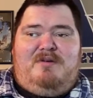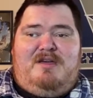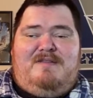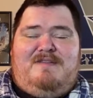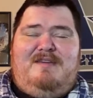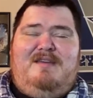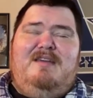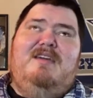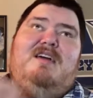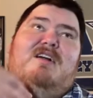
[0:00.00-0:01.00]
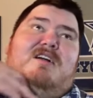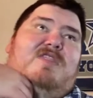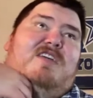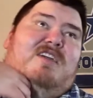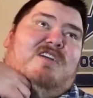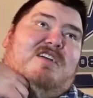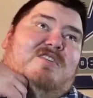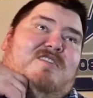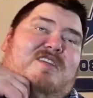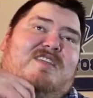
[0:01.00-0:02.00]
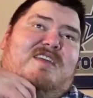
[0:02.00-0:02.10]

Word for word: But I still